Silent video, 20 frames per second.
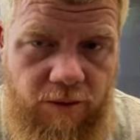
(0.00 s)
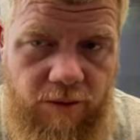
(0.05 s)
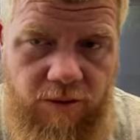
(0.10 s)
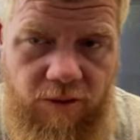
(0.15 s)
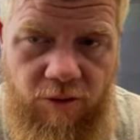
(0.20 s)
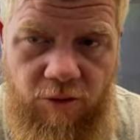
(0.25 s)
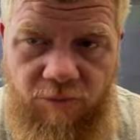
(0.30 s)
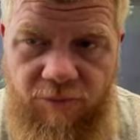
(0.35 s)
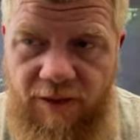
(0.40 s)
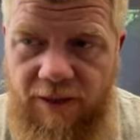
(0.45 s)

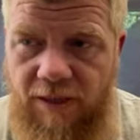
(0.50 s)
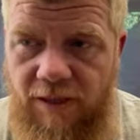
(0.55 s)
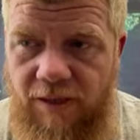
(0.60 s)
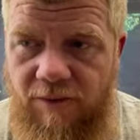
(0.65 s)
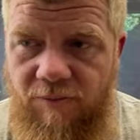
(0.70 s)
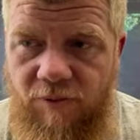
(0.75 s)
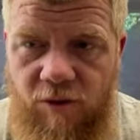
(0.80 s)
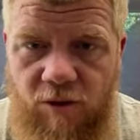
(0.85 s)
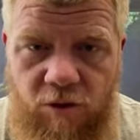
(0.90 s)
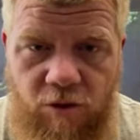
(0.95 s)
you know if i could
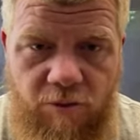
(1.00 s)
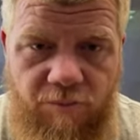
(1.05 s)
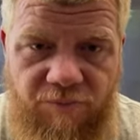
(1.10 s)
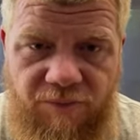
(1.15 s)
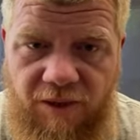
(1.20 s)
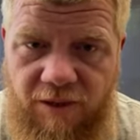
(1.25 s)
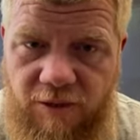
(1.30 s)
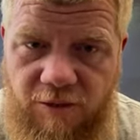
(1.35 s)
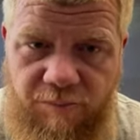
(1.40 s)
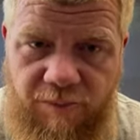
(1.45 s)
leave her at home
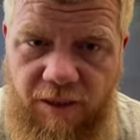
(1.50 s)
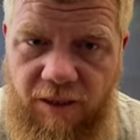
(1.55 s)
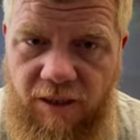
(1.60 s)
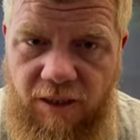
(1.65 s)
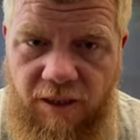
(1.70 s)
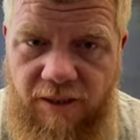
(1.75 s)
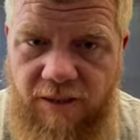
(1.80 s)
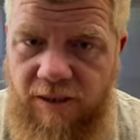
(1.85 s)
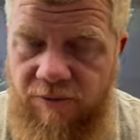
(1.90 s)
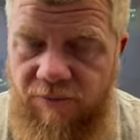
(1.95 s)
things would be a
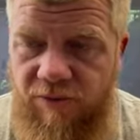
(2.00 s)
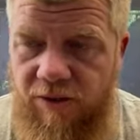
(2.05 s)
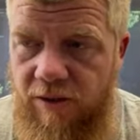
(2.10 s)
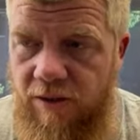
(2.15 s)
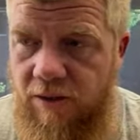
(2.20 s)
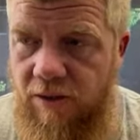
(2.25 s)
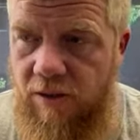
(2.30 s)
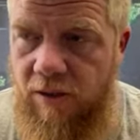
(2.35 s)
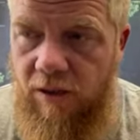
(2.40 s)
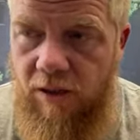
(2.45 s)
lot different
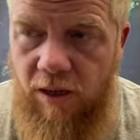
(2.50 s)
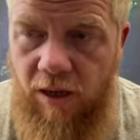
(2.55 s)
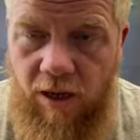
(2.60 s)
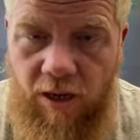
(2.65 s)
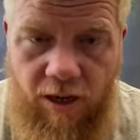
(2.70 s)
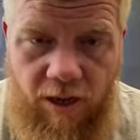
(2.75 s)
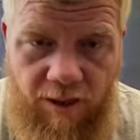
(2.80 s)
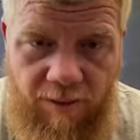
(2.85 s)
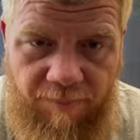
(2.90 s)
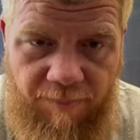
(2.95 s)

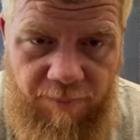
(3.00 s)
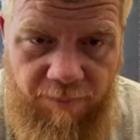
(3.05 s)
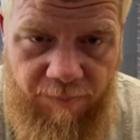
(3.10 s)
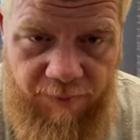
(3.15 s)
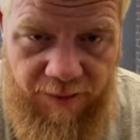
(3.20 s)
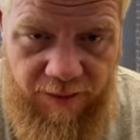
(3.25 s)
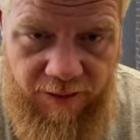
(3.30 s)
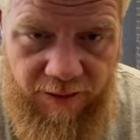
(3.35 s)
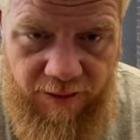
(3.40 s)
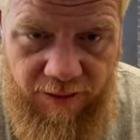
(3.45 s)
um,
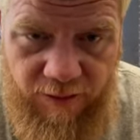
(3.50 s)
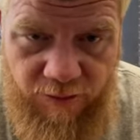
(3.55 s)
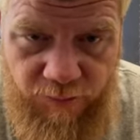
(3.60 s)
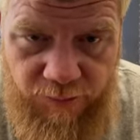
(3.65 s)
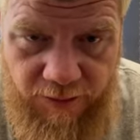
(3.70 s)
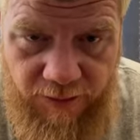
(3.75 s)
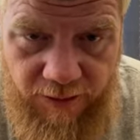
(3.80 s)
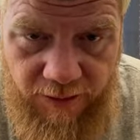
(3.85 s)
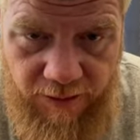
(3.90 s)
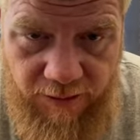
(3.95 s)
but it is
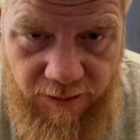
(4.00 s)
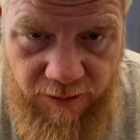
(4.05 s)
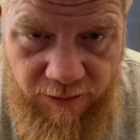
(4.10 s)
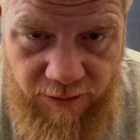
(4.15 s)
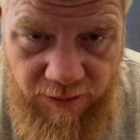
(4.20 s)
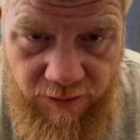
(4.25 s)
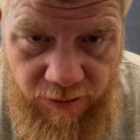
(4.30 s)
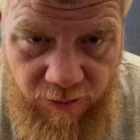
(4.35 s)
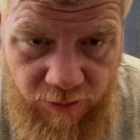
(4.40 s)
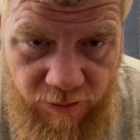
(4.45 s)
what it is
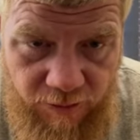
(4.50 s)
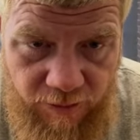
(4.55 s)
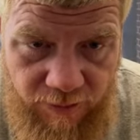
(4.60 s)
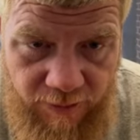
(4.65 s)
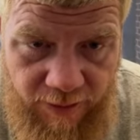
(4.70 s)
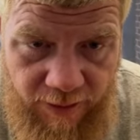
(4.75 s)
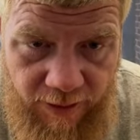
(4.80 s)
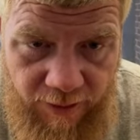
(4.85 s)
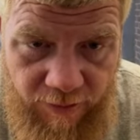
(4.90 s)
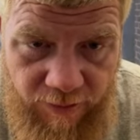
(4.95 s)
yeah don't
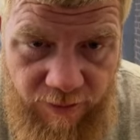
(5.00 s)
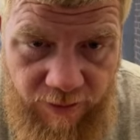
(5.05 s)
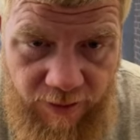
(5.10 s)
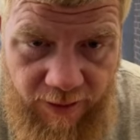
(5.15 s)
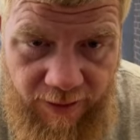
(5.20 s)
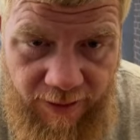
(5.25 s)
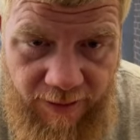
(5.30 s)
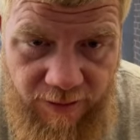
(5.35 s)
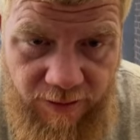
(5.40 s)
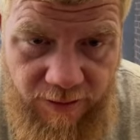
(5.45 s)
loan out
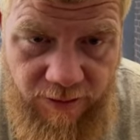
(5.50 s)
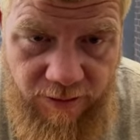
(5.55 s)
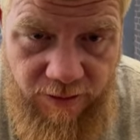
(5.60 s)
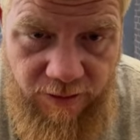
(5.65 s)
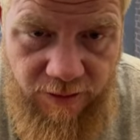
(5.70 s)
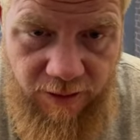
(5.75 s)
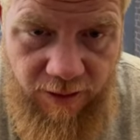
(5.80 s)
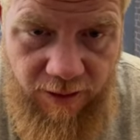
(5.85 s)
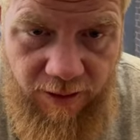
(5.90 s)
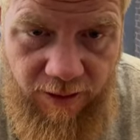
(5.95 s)

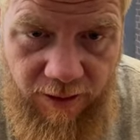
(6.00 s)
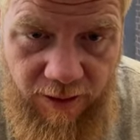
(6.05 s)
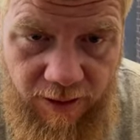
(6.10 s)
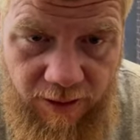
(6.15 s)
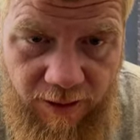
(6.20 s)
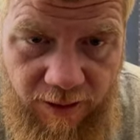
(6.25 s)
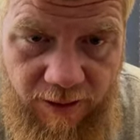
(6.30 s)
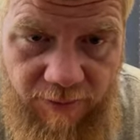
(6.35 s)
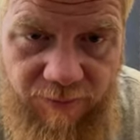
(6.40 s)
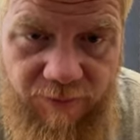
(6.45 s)
lighters uh, i
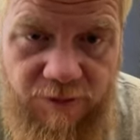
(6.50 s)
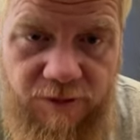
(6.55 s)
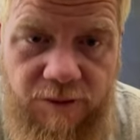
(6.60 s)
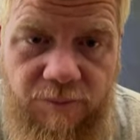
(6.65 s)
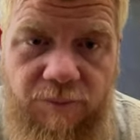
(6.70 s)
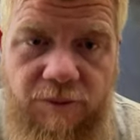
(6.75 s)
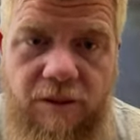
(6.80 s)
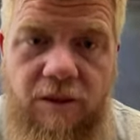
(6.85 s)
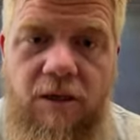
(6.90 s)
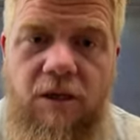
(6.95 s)
light for
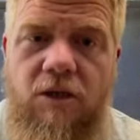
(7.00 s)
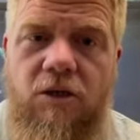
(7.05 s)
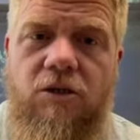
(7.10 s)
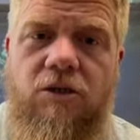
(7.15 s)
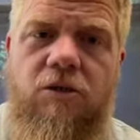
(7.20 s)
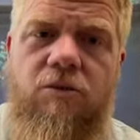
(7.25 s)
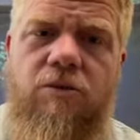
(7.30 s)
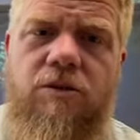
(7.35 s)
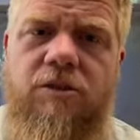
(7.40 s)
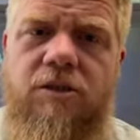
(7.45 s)
someone
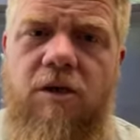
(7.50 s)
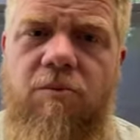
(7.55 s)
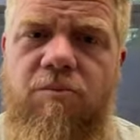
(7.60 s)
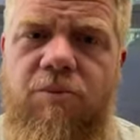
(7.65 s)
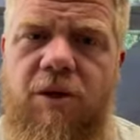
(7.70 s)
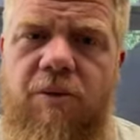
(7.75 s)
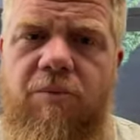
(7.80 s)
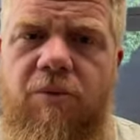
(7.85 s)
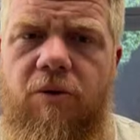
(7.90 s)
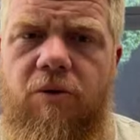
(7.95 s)
you know what some
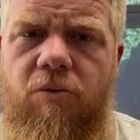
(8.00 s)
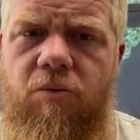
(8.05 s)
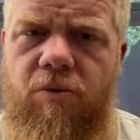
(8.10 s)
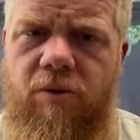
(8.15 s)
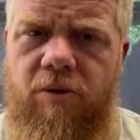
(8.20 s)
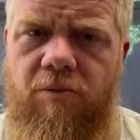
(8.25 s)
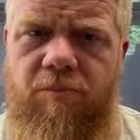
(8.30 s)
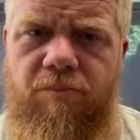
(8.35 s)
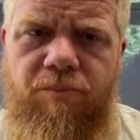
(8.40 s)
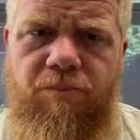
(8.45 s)
people
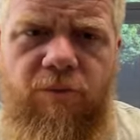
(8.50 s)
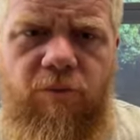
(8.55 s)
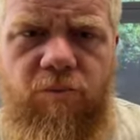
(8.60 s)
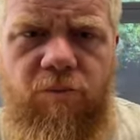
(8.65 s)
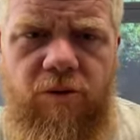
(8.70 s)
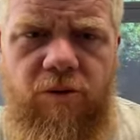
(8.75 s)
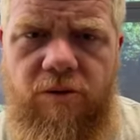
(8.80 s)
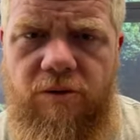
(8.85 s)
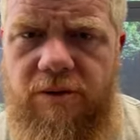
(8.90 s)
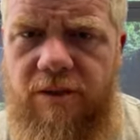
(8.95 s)
will
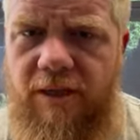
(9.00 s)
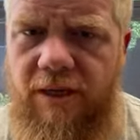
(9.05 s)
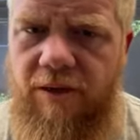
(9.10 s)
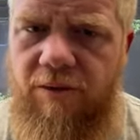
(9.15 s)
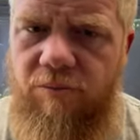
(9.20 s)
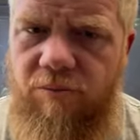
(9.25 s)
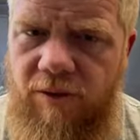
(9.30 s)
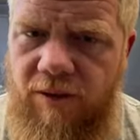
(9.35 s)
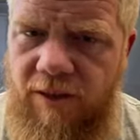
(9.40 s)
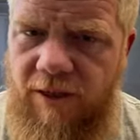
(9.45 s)
will
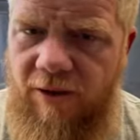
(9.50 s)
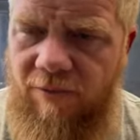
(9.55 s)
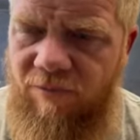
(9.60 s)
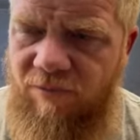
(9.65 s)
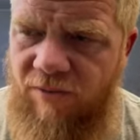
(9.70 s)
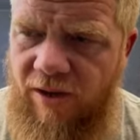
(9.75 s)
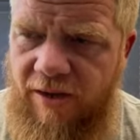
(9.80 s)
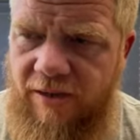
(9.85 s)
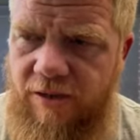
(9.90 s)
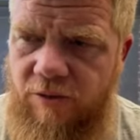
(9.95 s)
get really
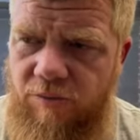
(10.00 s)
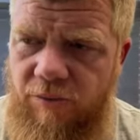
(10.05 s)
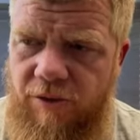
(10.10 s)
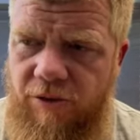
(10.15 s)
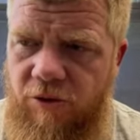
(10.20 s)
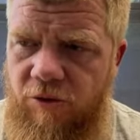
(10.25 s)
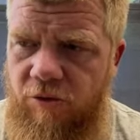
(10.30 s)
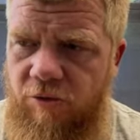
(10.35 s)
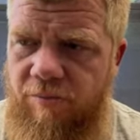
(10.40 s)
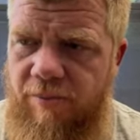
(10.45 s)
offended
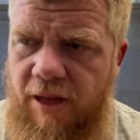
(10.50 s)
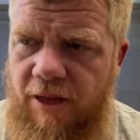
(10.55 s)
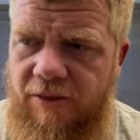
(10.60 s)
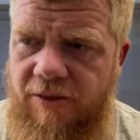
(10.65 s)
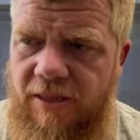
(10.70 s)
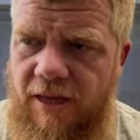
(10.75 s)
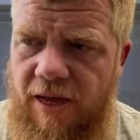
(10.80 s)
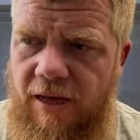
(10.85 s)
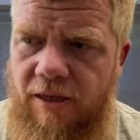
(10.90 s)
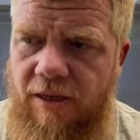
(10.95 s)
with you
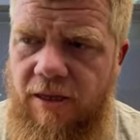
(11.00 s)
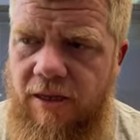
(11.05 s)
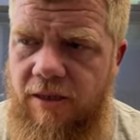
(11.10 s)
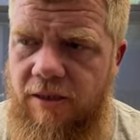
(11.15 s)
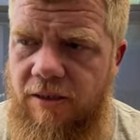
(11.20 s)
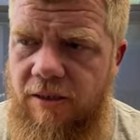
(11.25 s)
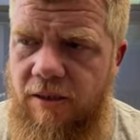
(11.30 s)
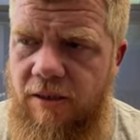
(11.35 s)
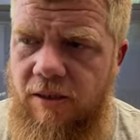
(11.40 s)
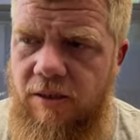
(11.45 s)
about that
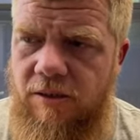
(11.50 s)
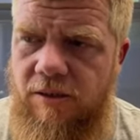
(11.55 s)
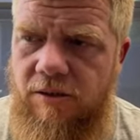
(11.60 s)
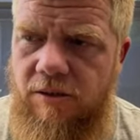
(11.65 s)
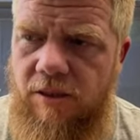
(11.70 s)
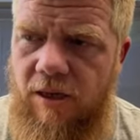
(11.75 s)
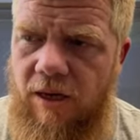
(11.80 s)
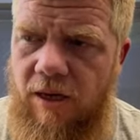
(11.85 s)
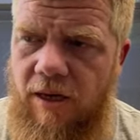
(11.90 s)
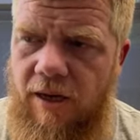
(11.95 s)
and
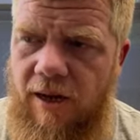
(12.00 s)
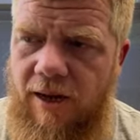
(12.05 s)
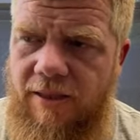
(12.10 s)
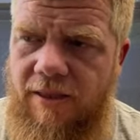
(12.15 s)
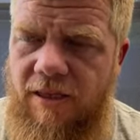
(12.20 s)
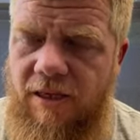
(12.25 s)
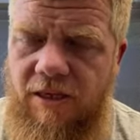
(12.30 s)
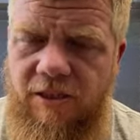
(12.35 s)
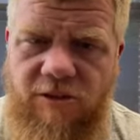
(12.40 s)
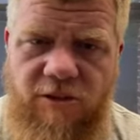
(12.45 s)
i, I
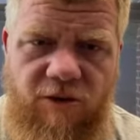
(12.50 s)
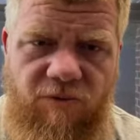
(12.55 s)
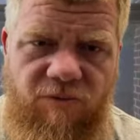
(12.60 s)
think it's a